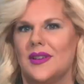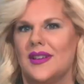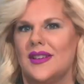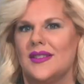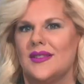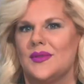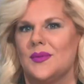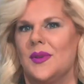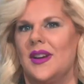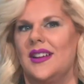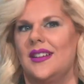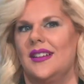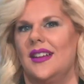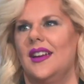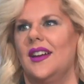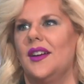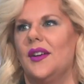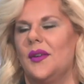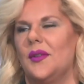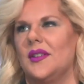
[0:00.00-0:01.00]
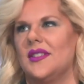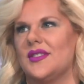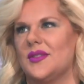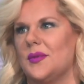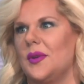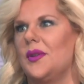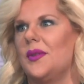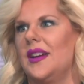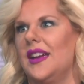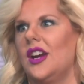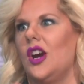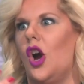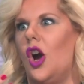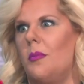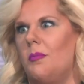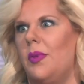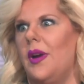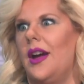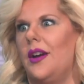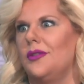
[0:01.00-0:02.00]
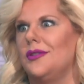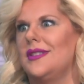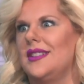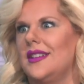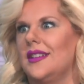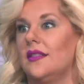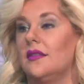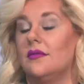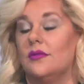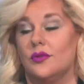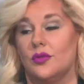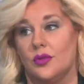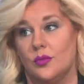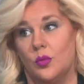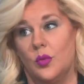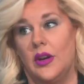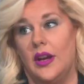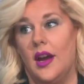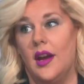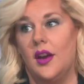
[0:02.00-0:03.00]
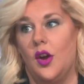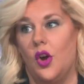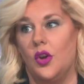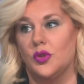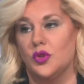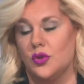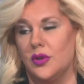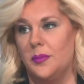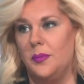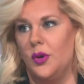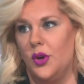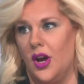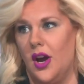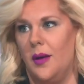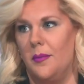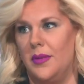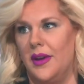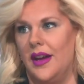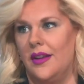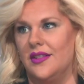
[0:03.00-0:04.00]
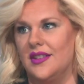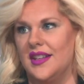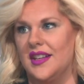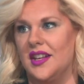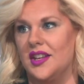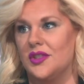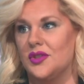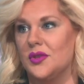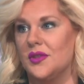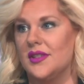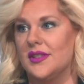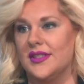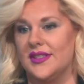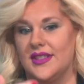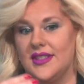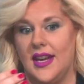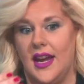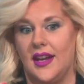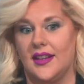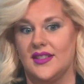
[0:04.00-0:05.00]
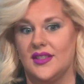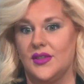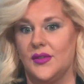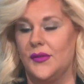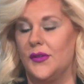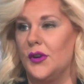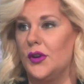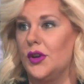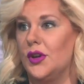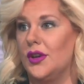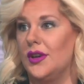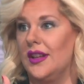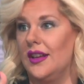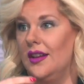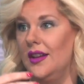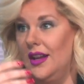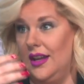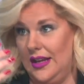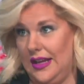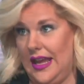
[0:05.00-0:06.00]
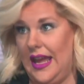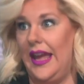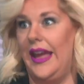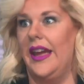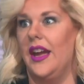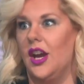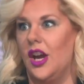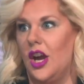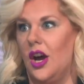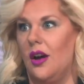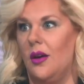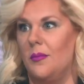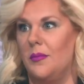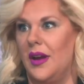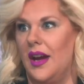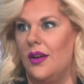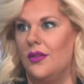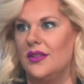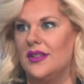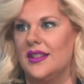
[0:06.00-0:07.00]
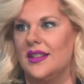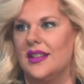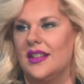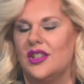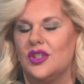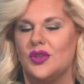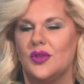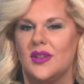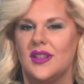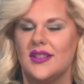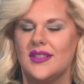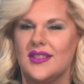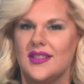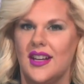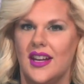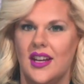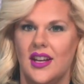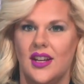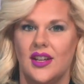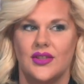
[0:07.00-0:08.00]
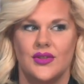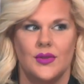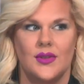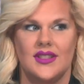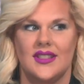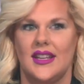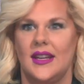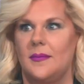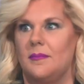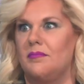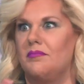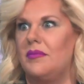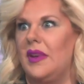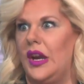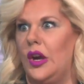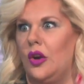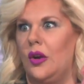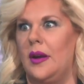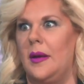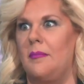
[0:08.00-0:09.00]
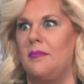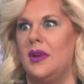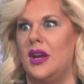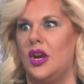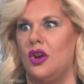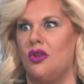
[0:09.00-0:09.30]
because right now it's growing compounding, what I call triple compounding interest, tax deferred and compounded interest. So it's getting bigger and